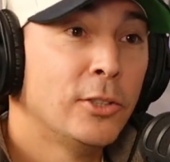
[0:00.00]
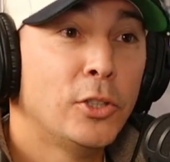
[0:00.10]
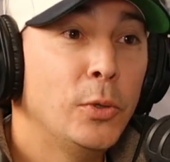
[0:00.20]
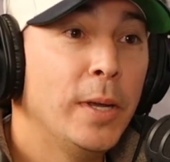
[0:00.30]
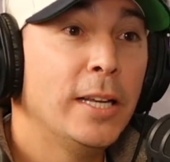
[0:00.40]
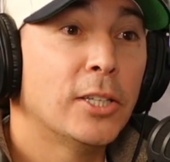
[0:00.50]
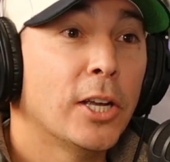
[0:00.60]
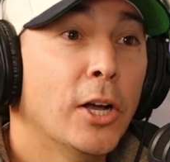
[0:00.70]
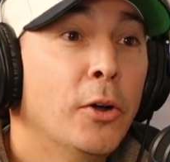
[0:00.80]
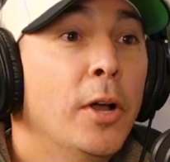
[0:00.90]
2 weeks
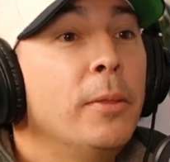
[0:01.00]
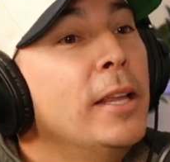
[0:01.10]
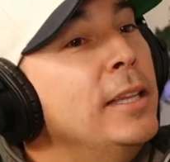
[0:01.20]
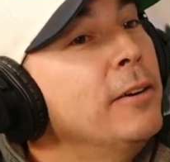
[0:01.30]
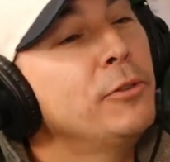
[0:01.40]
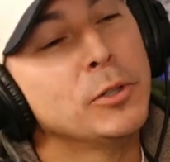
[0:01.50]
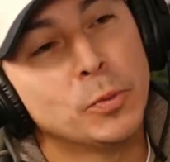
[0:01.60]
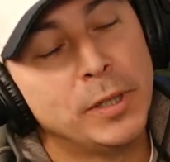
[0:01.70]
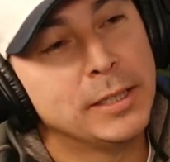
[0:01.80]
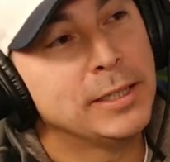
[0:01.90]
ago. The difference
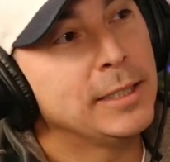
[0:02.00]
is